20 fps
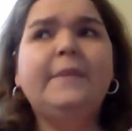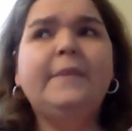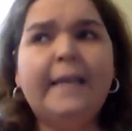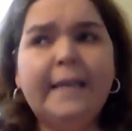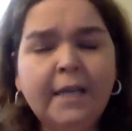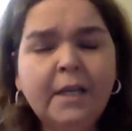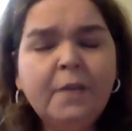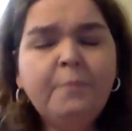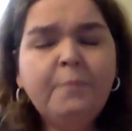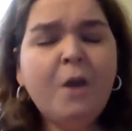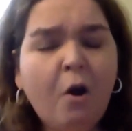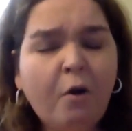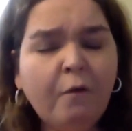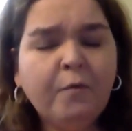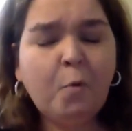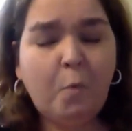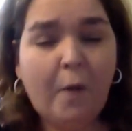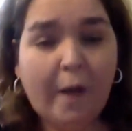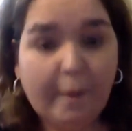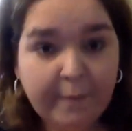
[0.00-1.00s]
And it can be
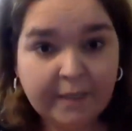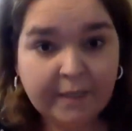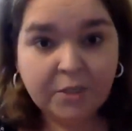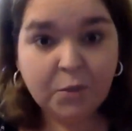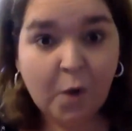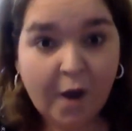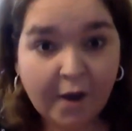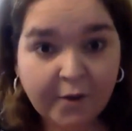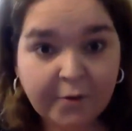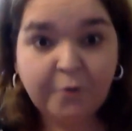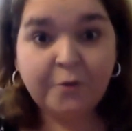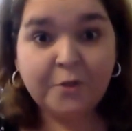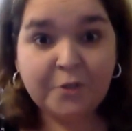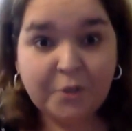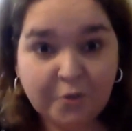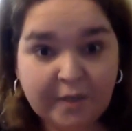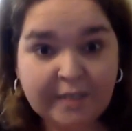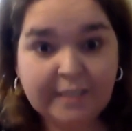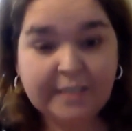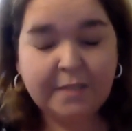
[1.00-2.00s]
overwhelming to walk through the
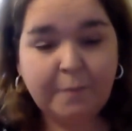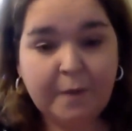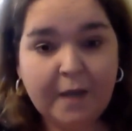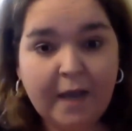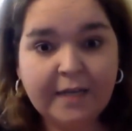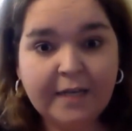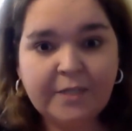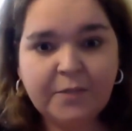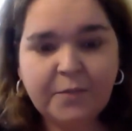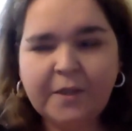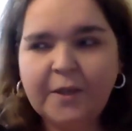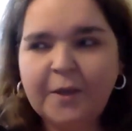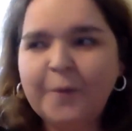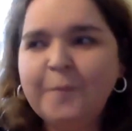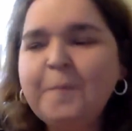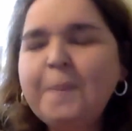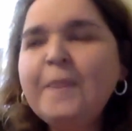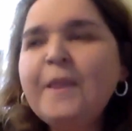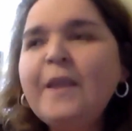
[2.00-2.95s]
streets, to be honest with you.